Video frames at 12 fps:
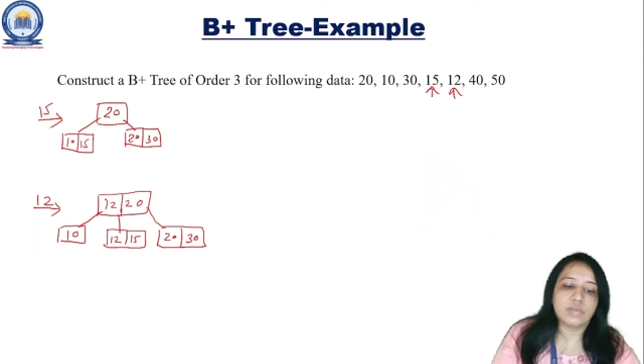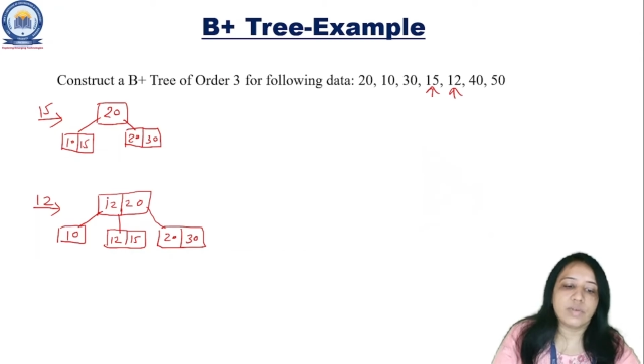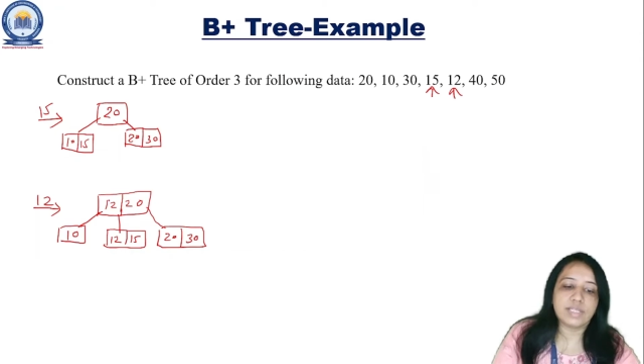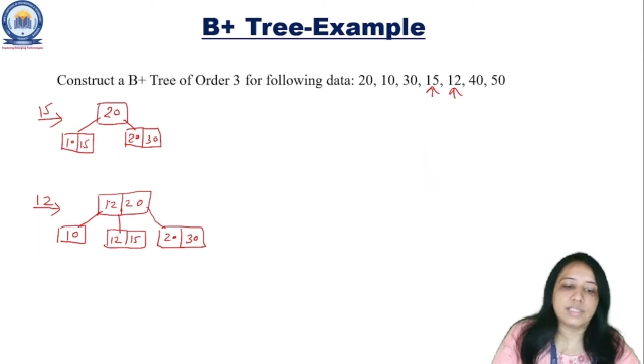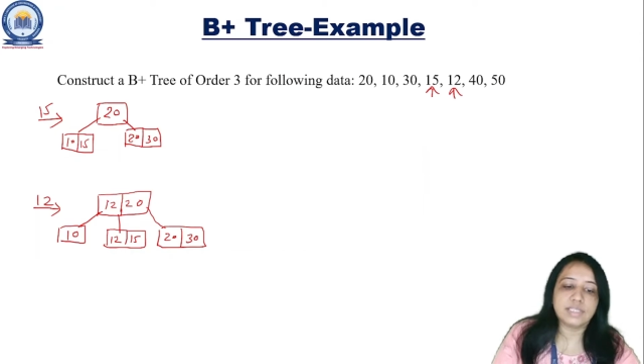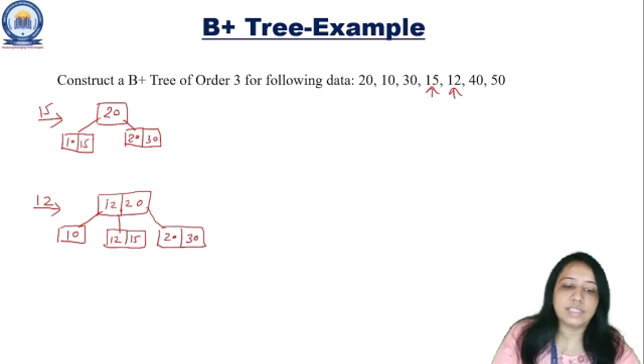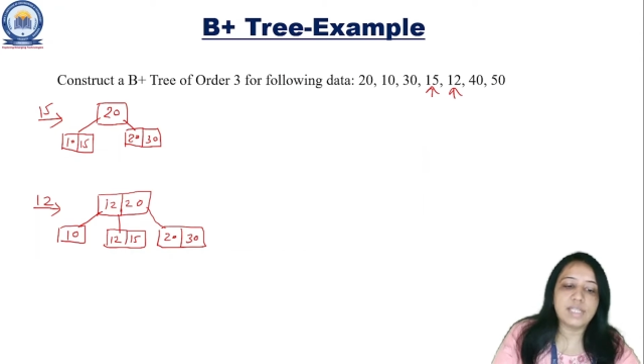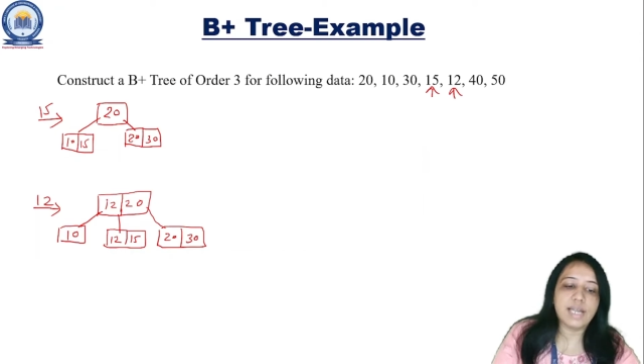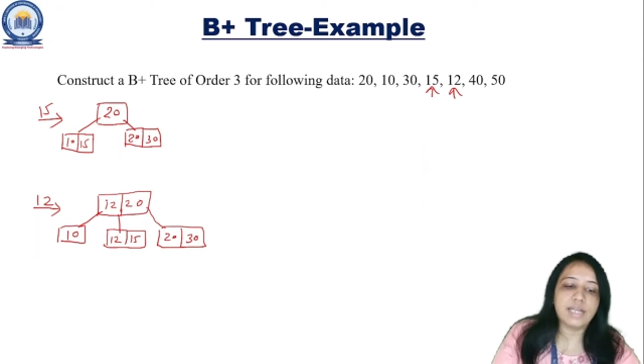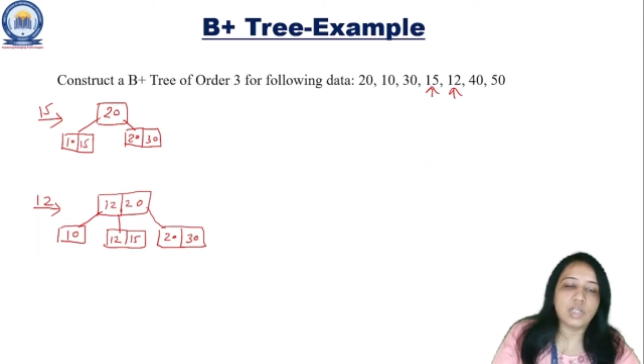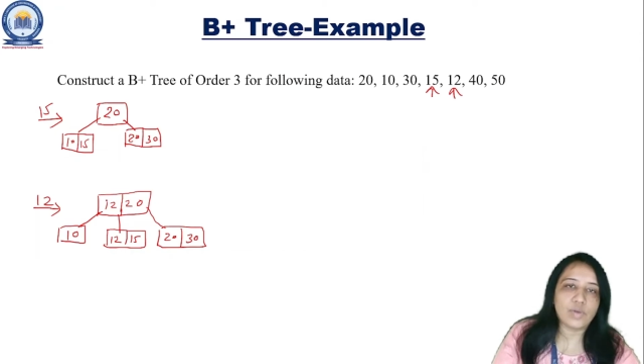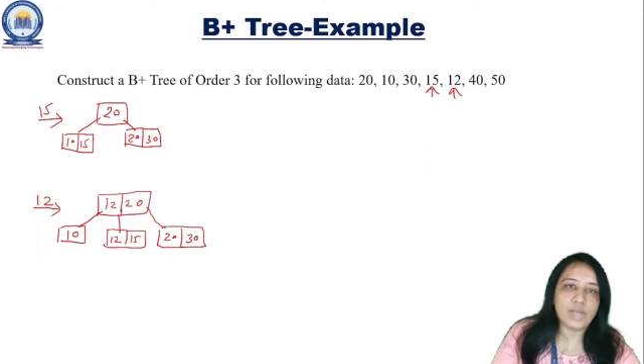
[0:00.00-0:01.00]
You can see
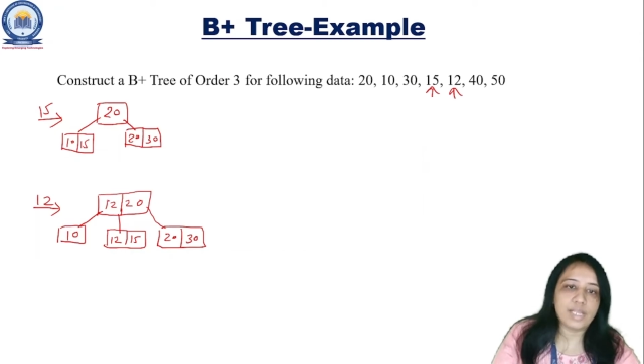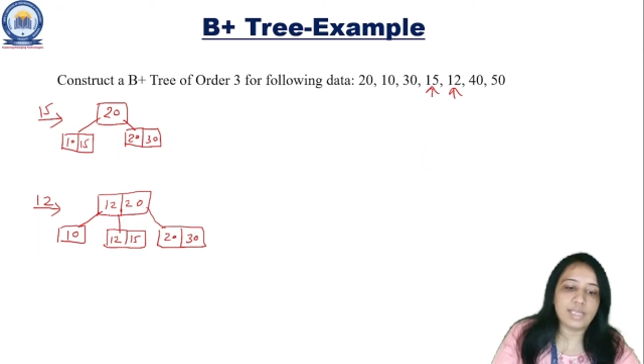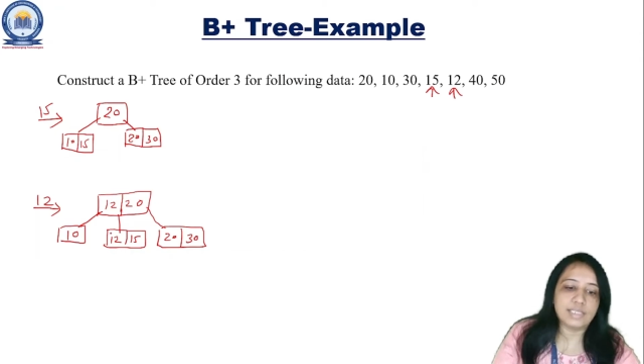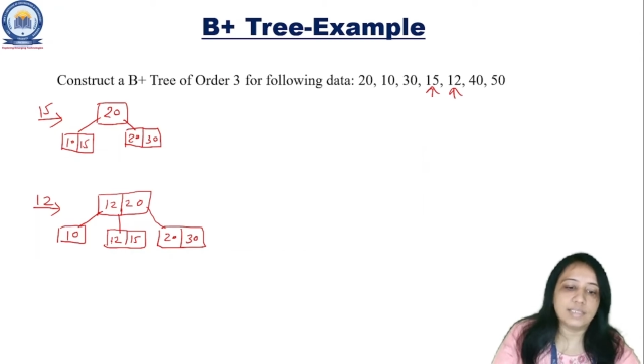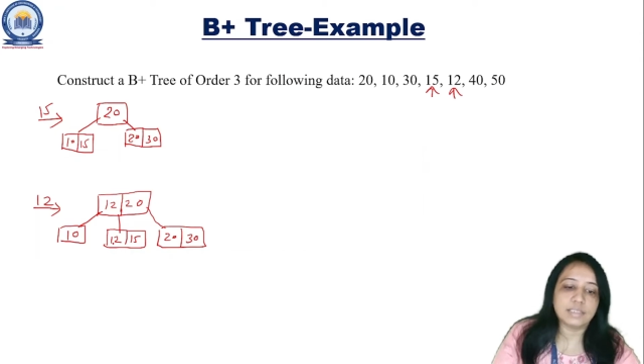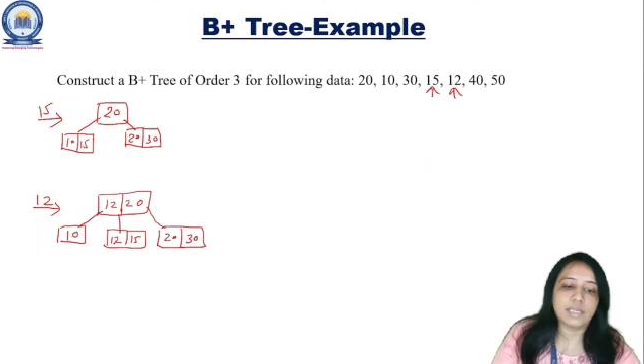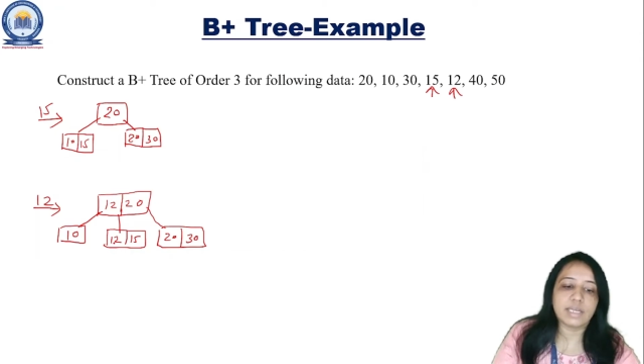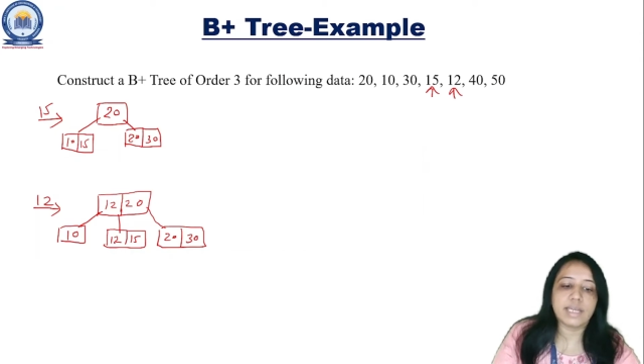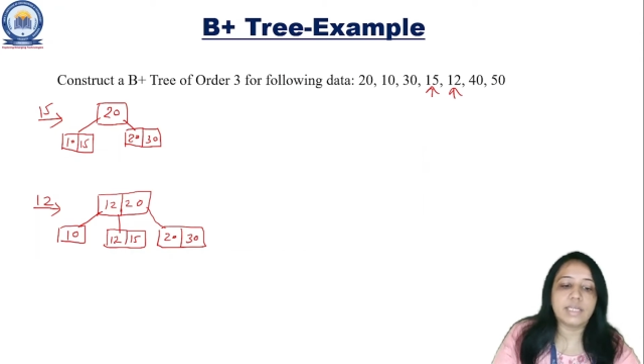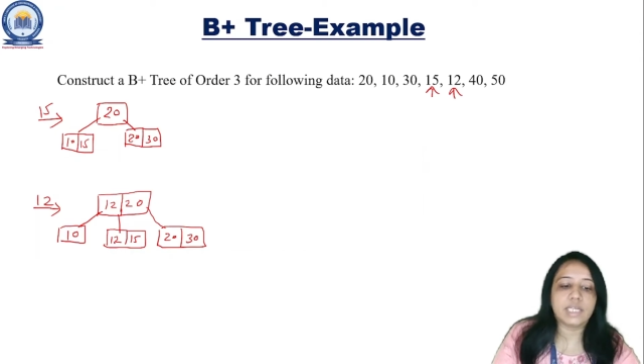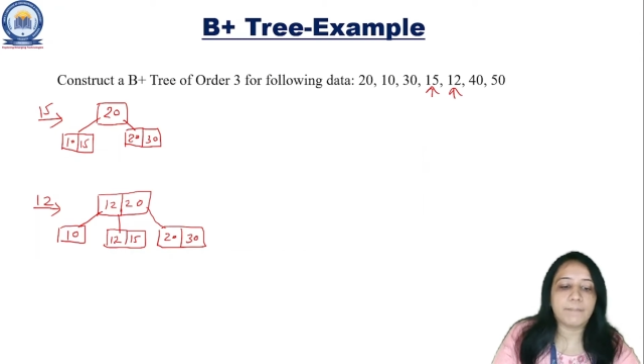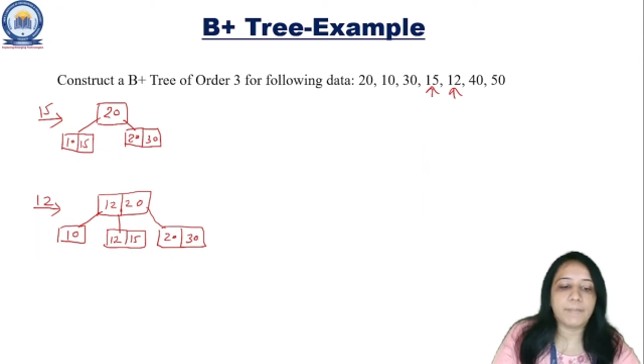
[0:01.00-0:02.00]
that 12 is
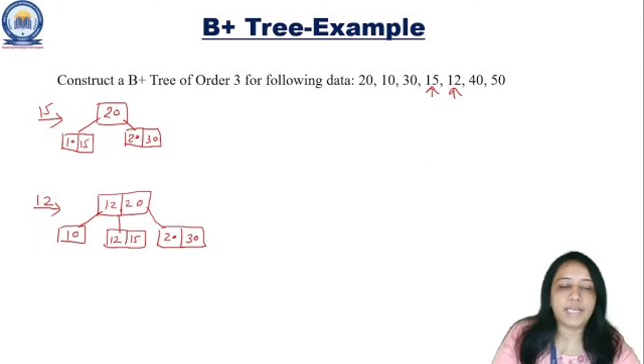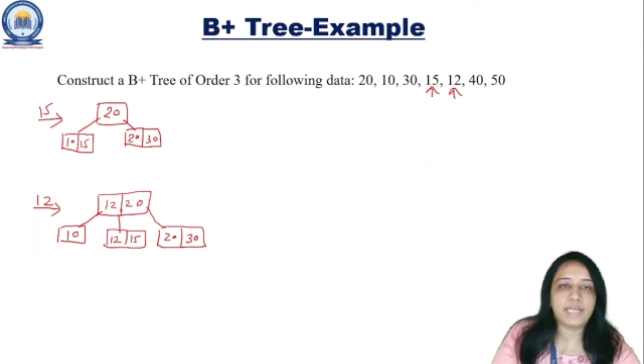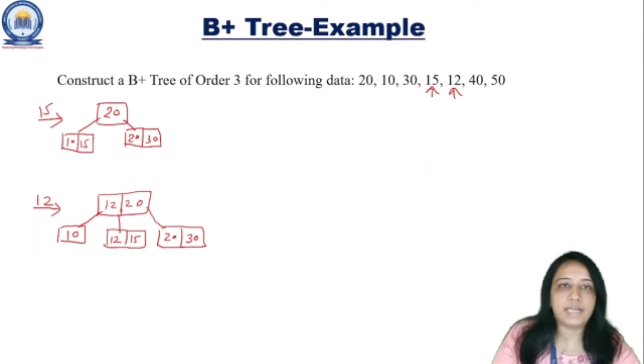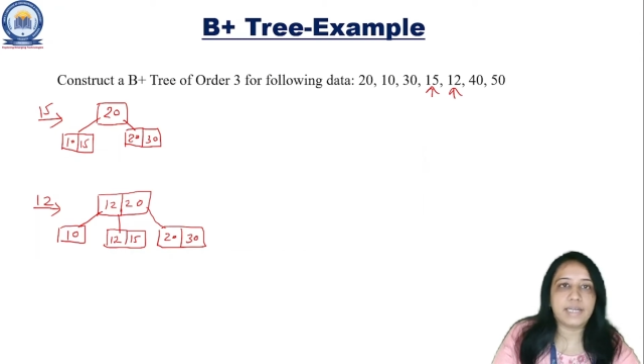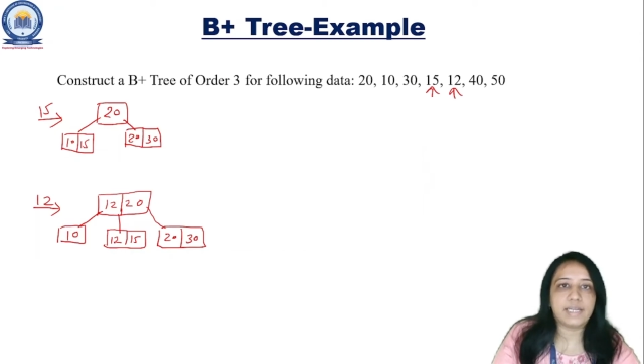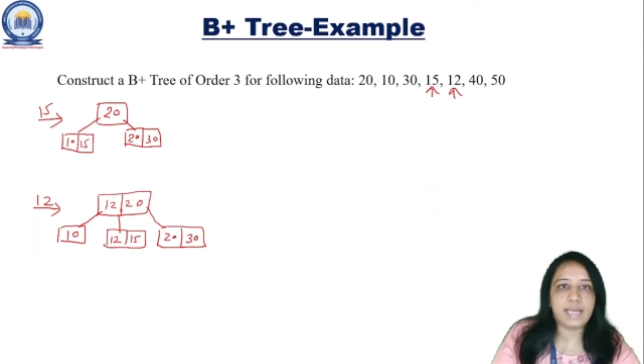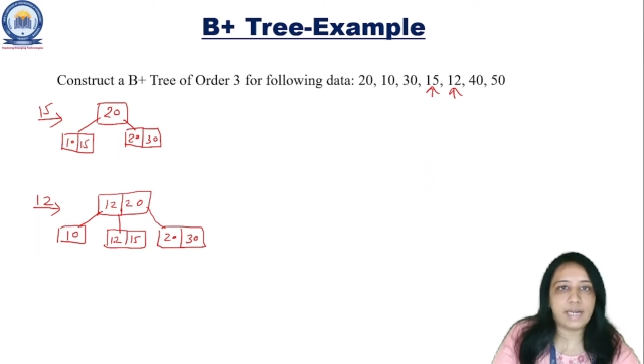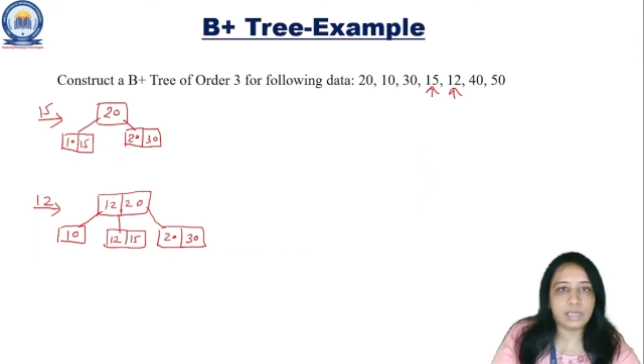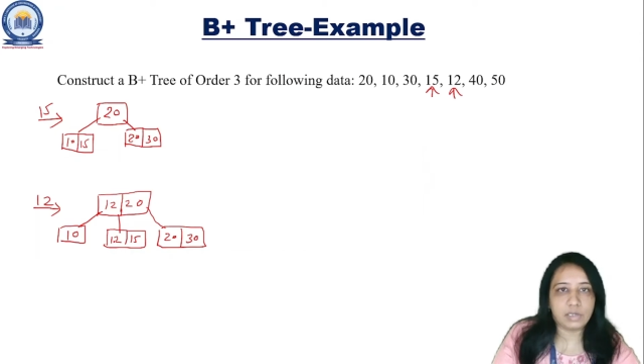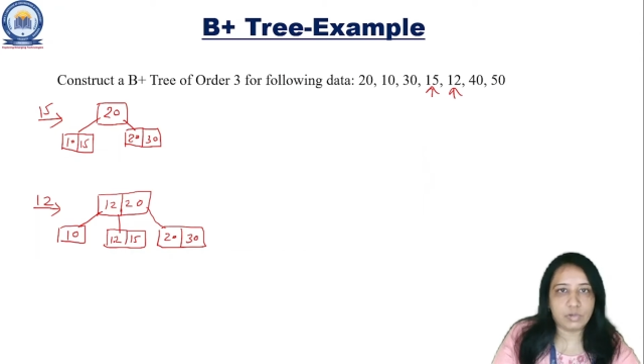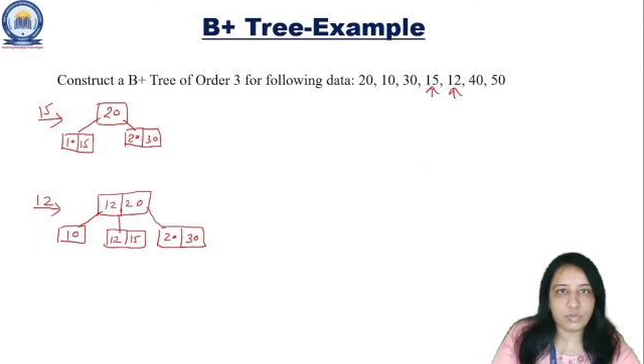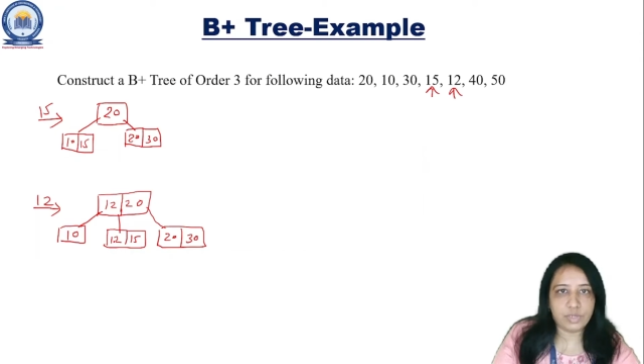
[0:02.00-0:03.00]
again repeated at
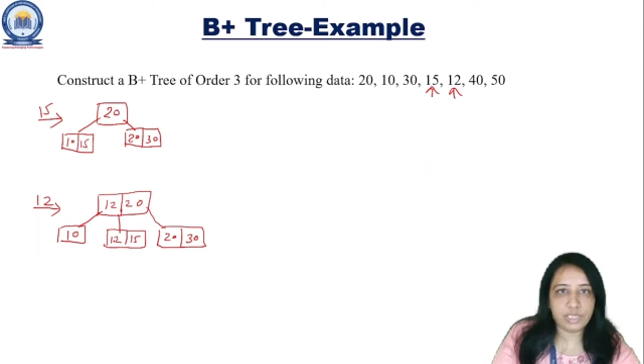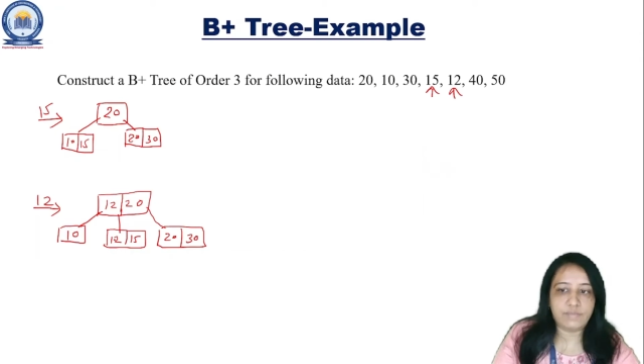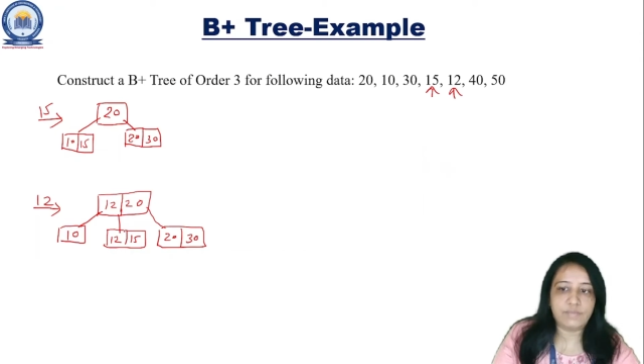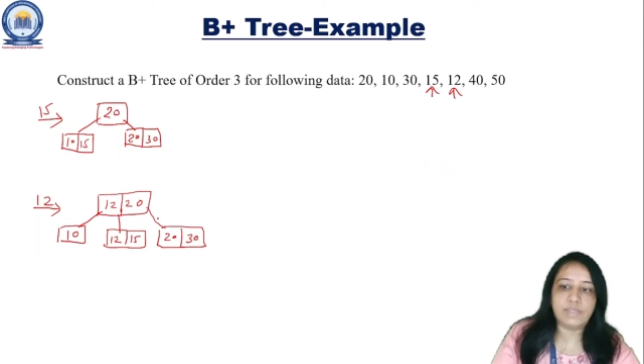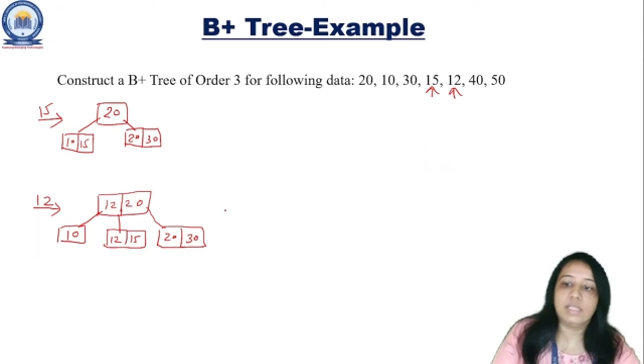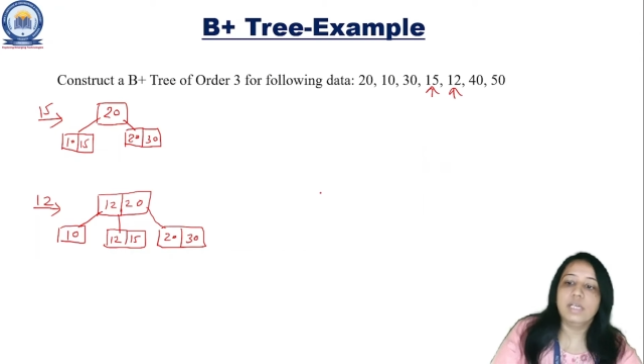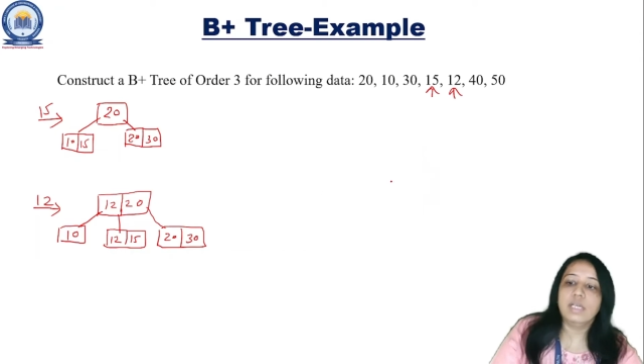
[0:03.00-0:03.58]
lower level.